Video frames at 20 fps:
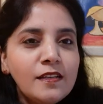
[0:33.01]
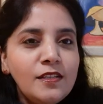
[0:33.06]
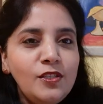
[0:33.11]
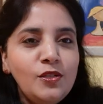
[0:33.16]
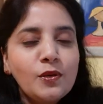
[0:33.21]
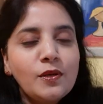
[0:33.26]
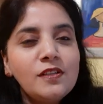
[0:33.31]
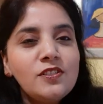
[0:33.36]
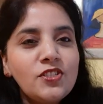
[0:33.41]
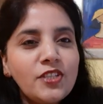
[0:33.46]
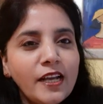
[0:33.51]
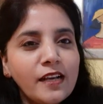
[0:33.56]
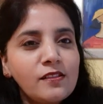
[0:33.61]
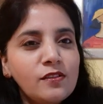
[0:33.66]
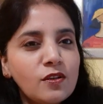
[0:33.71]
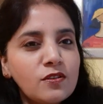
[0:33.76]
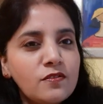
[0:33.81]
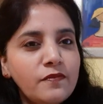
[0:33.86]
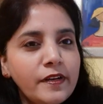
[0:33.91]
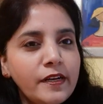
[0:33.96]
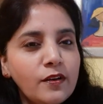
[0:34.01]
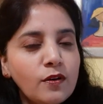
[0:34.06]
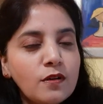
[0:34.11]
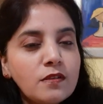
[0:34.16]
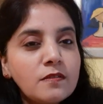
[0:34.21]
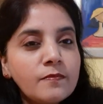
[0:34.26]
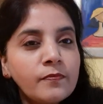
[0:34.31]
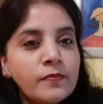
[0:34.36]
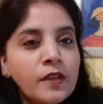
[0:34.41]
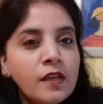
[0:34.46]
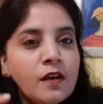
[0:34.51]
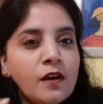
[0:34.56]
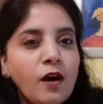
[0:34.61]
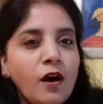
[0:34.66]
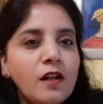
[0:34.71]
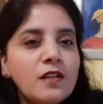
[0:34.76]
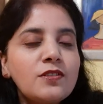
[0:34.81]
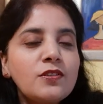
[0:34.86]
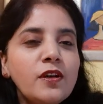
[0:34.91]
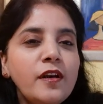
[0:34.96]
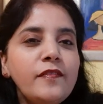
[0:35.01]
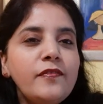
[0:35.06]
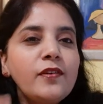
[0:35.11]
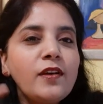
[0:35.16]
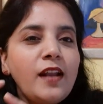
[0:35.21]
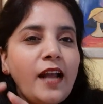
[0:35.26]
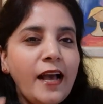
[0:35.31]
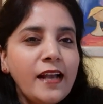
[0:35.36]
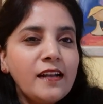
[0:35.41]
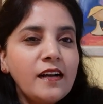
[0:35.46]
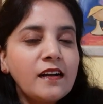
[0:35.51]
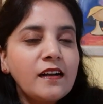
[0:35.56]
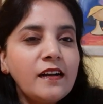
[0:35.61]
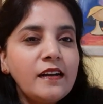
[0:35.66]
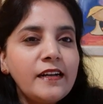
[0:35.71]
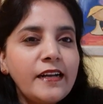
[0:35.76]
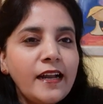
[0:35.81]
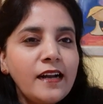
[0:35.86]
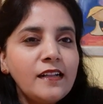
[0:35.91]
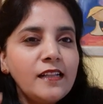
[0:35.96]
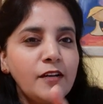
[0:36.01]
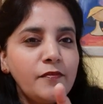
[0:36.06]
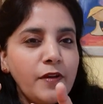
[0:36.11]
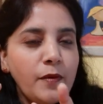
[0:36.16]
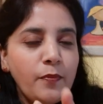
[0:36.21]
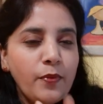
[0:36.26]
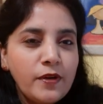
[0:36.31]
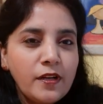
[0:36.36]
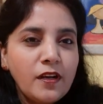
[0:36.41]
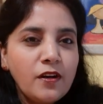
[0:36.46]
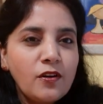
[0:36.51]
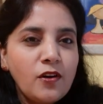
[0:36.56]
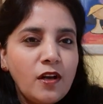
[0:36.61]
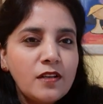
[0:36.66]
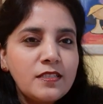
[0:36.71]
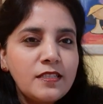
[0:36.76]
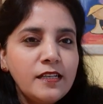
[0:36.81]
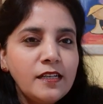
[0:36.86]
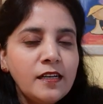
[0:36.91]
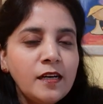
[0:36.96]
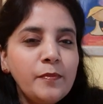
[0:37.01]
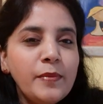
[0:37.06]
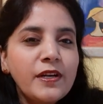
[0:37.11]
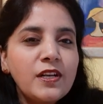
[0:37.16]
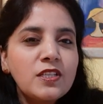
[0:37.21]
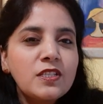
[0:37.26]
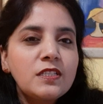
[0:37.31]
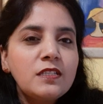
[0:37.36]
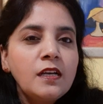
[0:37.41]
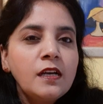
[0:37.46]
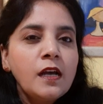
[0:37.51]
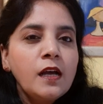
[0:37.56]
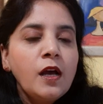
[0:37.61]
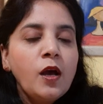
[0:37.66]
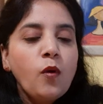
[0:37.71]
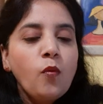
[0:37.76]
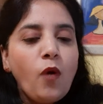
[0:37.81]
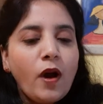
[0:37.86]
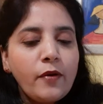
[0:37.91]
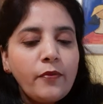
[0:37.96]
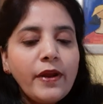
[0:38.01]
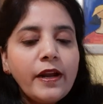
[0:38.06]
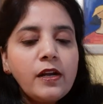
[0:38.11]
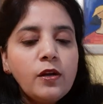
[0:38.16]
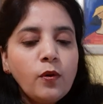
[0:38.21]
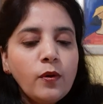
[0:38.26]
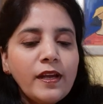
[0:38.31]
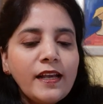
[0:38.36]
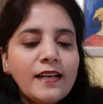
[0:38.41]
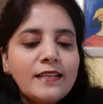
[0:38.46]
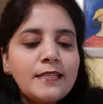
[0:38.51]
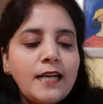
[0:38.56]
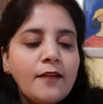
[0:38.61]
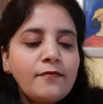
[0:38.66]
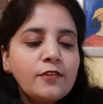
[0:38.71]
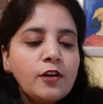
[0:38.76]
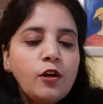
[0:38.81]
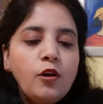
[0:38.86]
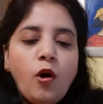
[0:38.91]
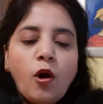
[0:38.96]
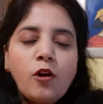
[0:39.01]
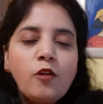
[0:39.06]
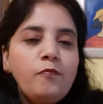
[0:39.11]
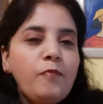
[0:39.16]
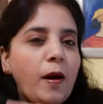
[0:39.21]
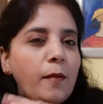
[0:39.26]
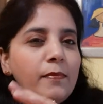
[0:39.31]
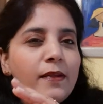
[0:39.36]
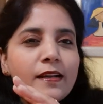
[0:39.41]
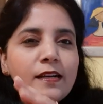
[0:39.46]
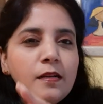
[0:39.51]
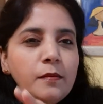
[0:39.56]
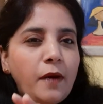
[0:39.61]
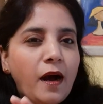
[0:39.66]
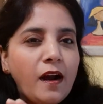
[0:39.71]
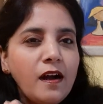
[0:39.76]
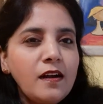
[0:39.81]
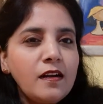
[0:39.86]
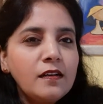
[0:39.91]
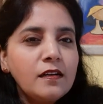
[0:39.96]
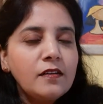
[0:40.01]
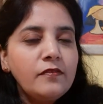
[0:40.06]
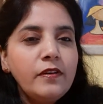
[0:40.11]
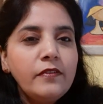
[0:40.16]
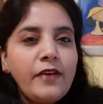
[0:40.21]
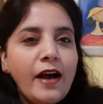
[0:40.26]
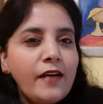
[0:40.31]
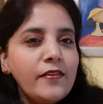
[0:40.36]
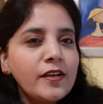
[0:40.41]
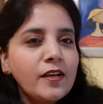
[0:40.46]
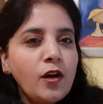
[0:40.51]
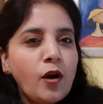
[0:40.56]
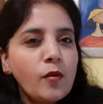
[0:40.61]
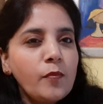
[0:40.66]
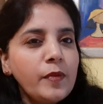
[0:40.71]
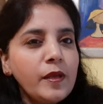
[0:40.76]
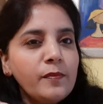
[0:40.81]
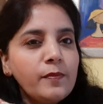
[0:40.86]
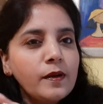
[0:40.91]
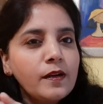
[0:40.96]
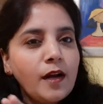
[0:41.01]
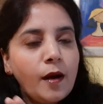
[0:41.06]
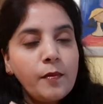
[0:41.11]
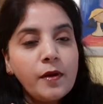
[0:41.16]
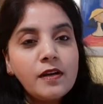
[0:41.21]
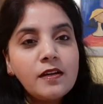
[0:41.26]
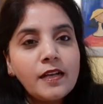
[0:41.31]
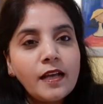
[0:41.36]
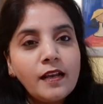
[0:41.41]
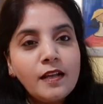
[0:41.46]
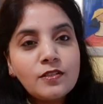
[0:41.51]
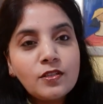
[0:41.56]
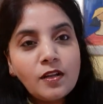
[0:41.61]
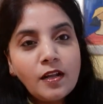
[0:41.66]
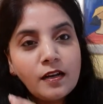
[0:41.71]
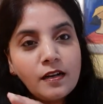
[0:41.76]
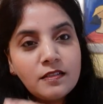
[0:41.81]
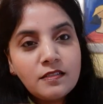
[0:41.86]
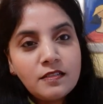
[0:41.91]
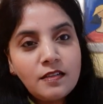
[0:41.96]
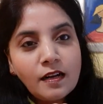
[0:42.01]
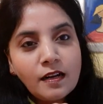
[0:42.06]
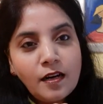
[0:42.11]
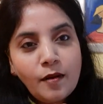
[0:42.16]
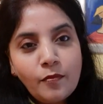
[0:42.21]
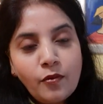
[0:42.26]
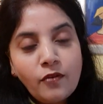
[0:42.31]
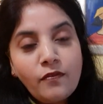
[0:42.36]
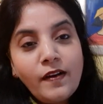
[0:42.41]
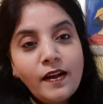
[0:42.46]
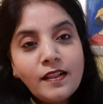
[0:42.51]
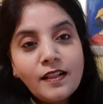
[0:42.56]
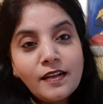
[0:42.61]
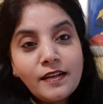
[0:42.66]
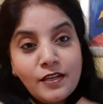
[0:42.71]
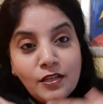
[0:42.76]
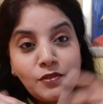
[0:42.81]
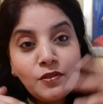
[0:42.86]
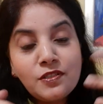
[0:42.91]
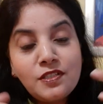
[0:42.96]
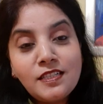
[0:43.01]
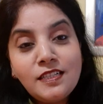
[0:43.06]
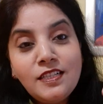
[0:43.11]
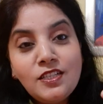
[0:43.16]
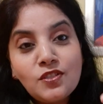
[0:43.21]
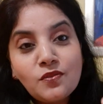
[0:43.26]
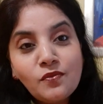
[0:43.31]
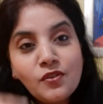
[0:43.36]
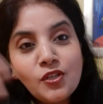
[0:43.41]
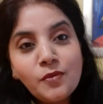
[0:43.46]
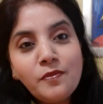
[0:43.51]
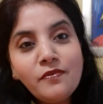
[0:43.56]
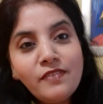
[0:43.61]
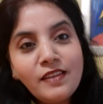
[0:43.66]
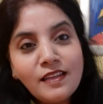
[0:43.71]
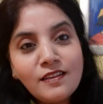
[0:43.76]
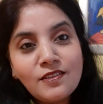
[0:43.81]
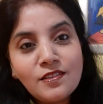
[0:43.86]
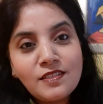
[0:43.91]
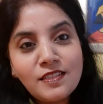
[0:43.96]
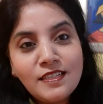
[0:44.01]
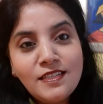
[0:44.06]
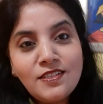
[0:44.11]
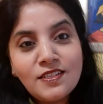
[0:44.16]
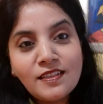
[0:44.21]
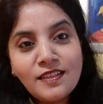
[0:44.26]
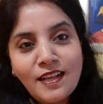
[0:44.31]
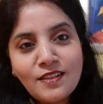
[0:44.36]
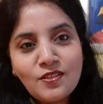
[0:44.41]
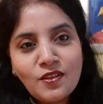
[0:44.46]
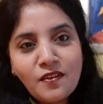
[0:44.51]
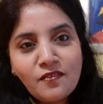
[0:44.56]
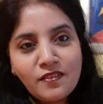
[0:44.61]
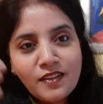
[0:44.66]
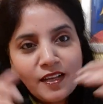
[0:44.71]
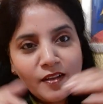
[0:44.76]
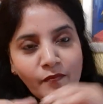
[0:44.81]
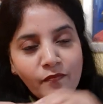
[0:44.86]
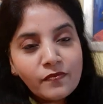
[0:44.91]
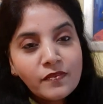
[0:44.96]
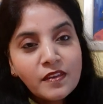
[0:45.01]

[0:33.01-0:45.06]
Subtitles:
You can check those videos. Also, if you like a content that we're putting across here, because what we're doing is after a lot of public demand, we're having a lot of people come and tell us on our Instagram profile that do you teach, would you be willing to teach, and that sort of thing.